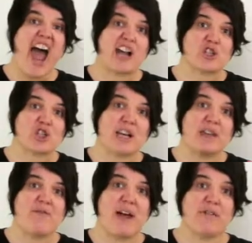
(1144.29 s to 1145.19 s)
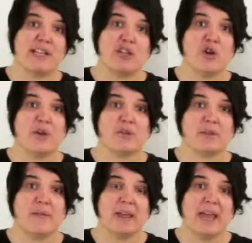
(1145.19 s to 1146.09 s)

actually very good.